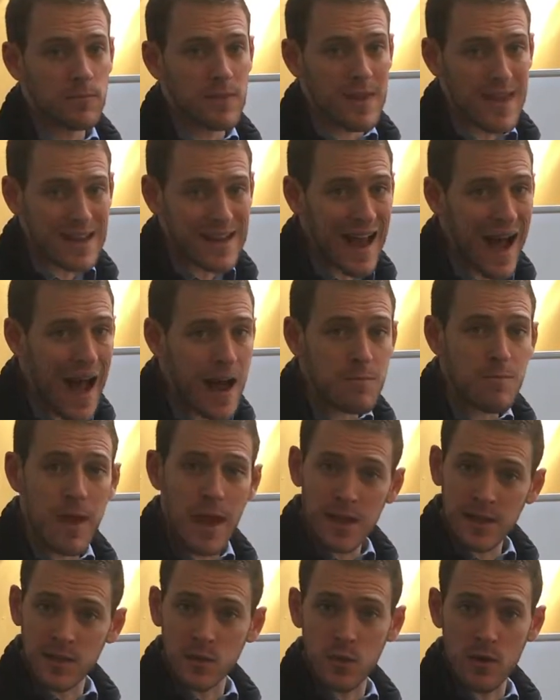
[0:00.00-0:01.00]
that God
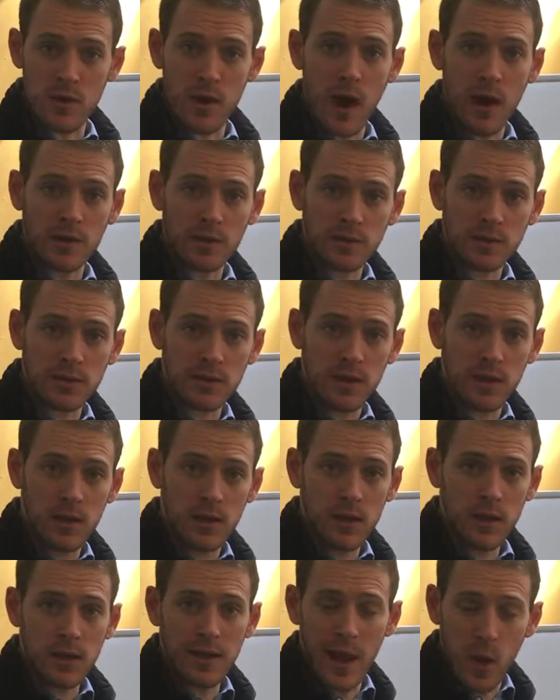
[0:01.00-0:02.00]
makes with us,
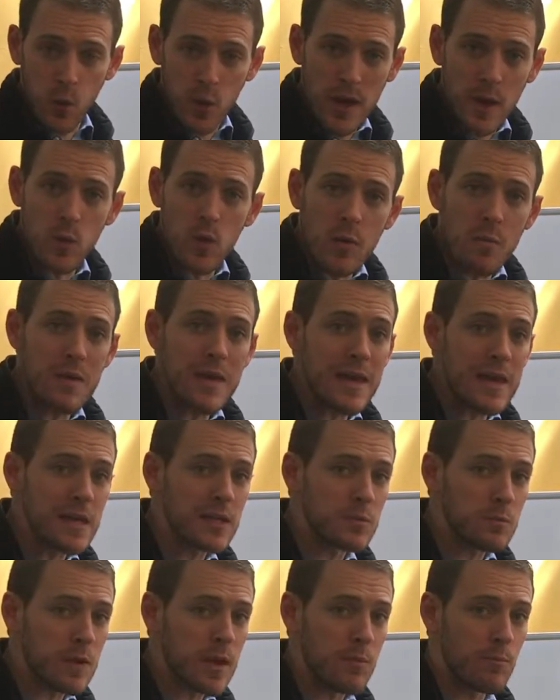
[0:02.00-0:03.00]
that we will be
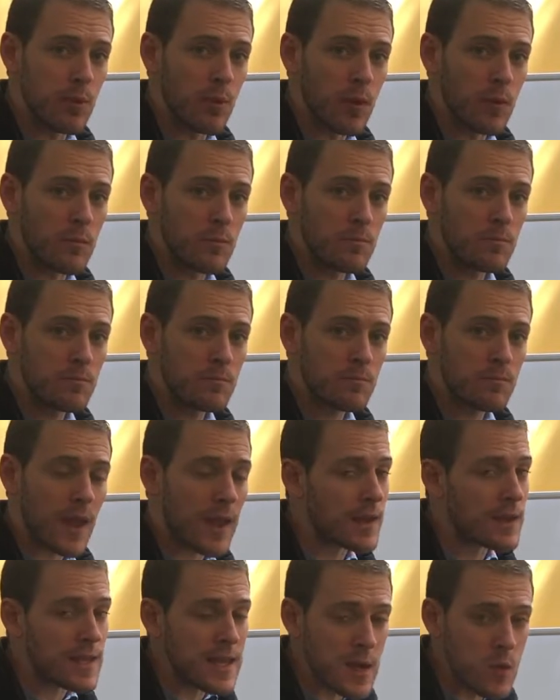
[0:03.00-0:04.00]
his people
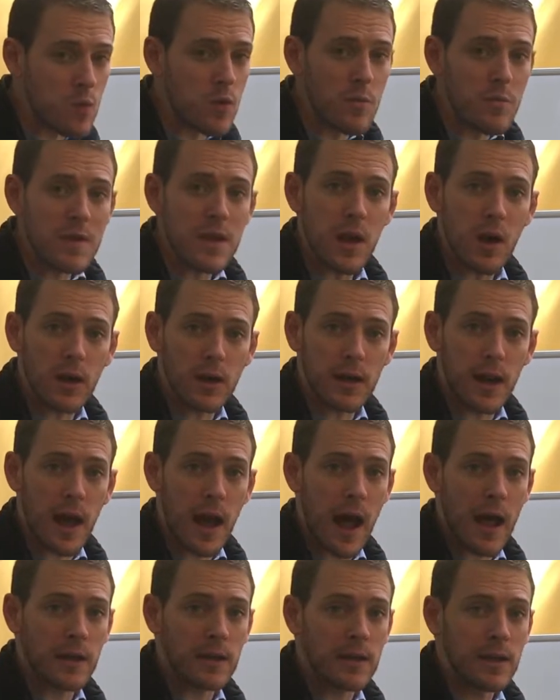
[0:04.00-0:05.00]
and he will be our
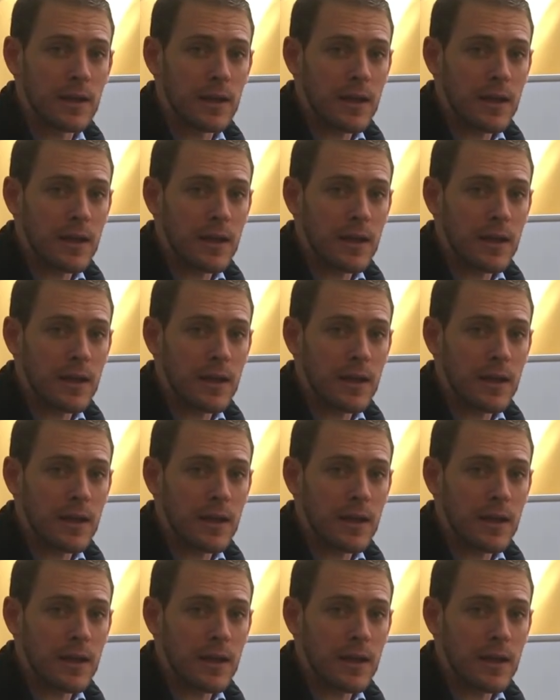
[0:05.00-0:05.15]
God,